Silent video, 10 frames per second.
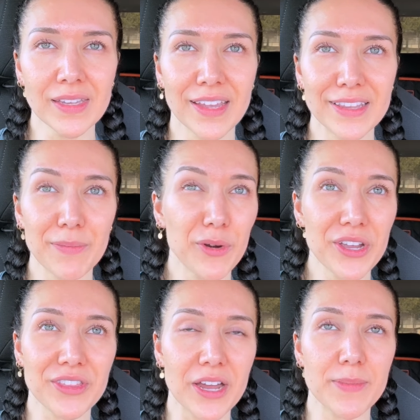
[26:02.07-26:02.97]
And the more I
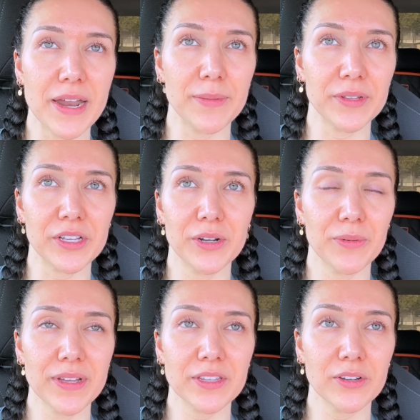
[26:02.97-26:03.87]
thought about it, I'm like, you know
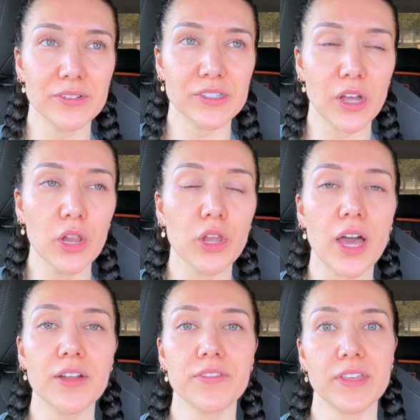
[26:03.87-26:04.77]
what? There's a
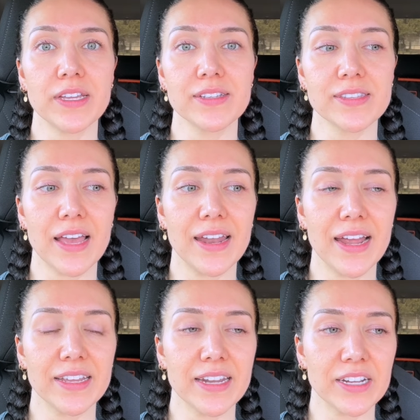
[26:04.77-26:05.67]
lot of things that
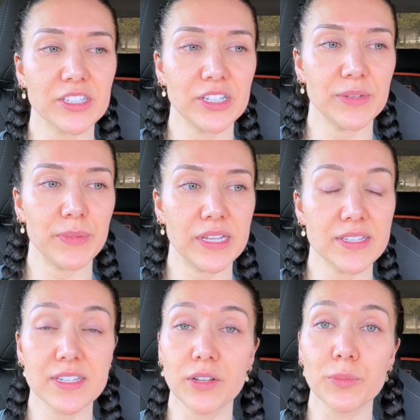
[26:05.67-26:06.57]
I can actually be
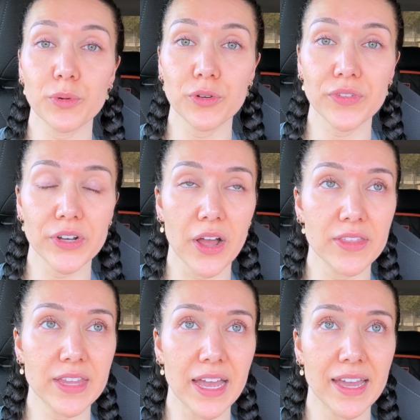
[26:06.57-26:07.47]
still improving
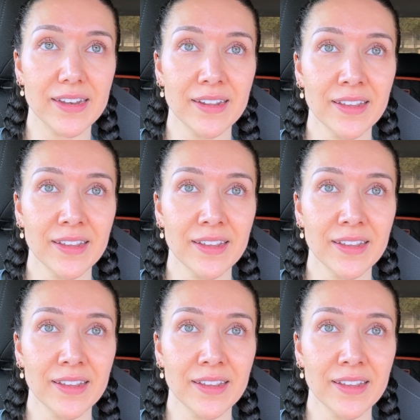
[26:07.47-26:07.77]
on that,